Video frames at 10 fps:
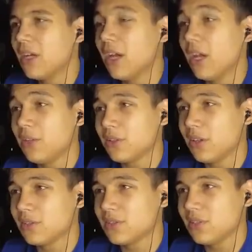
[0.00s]
You can
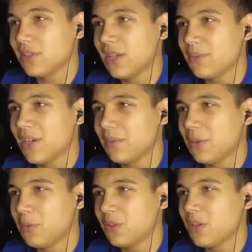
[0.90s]
also see on our lap timer
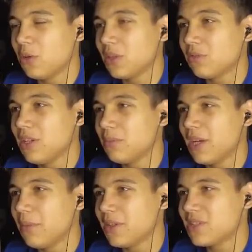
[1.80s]
that we're going green
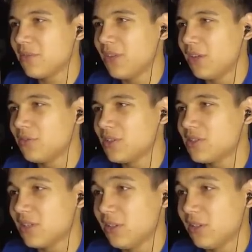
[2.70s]
by about 700ths.